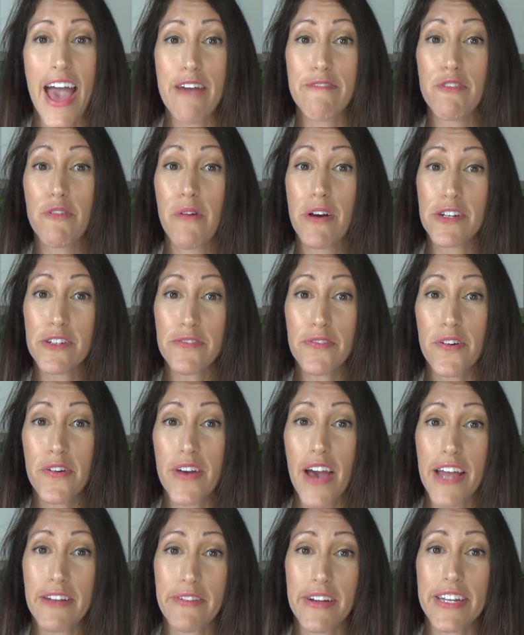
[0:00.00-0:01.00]
have a wonderful
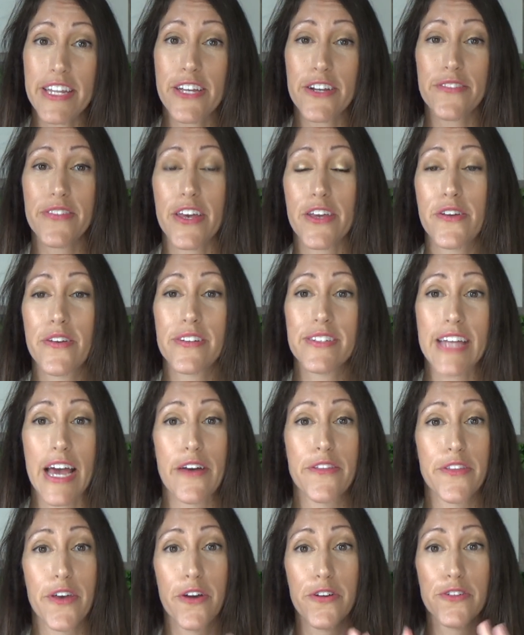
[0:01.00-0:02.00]
guide right here that you can
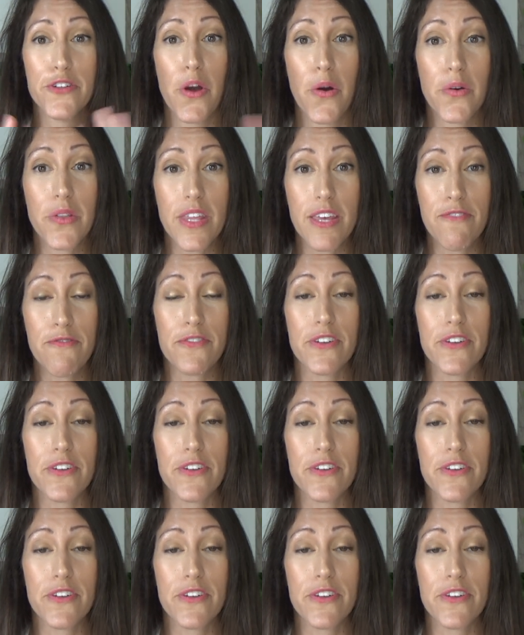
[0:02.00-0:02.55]
download totally